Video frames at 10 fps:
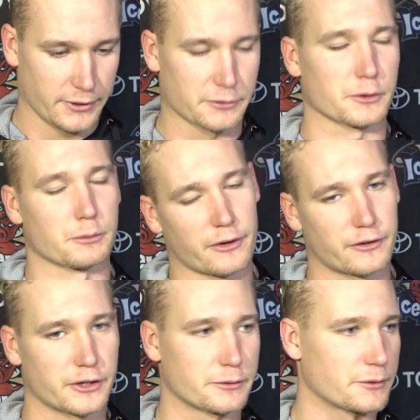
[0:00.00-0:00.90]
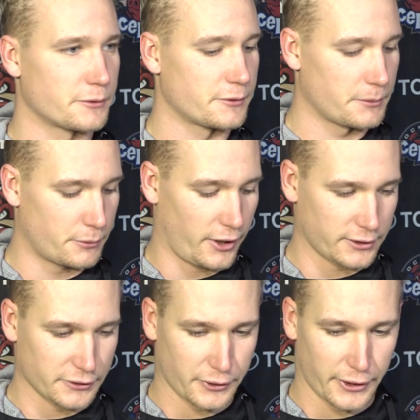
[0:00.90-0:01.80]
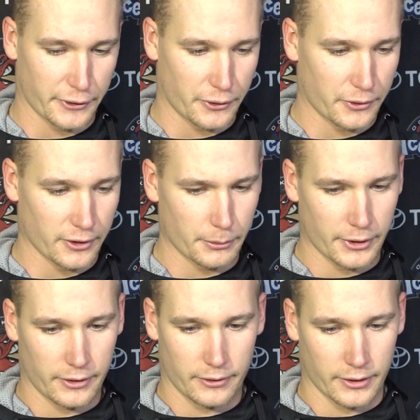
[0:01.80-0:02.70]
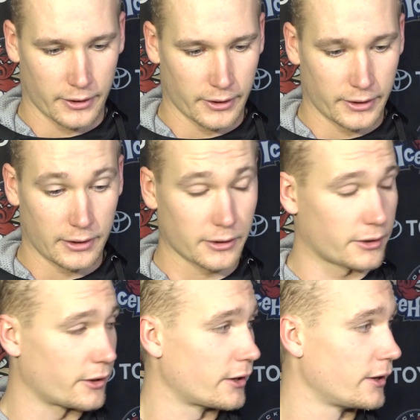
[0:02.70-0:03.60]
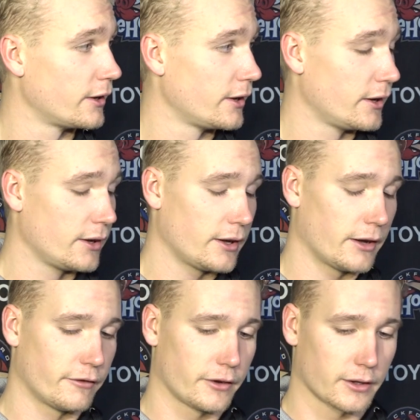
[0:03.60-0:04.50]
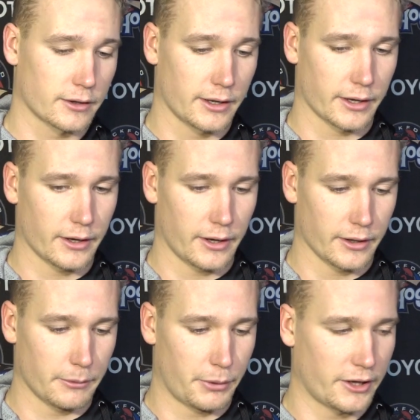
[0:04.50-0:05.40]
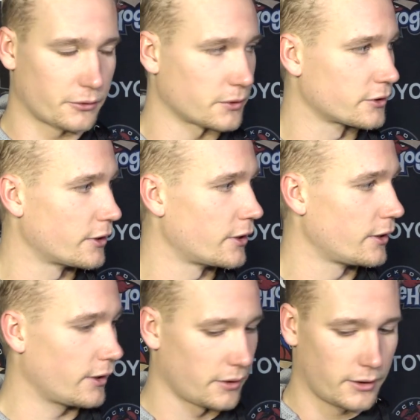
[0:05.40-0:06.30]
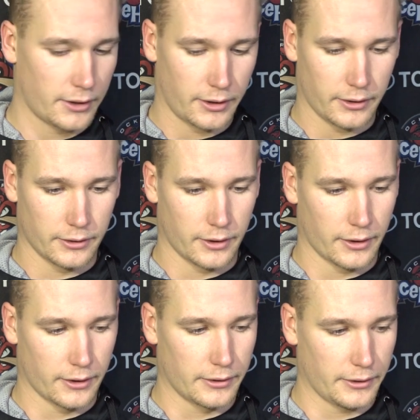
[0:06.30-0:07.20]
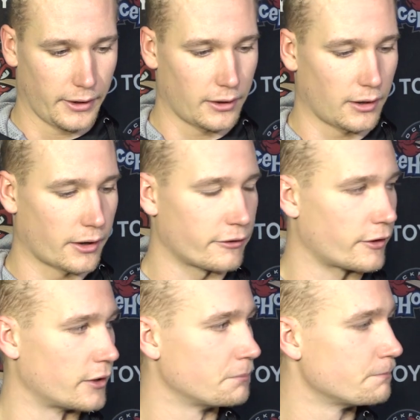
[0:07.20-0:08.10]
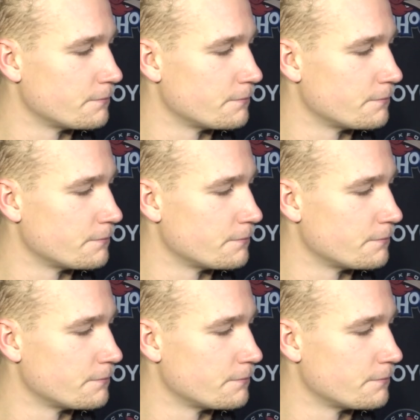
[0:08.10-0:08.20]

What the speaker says: Yeah, this was my first practice, so I don't know really, but it looked good. I felt like the pace was good out there, and had a lot of fun.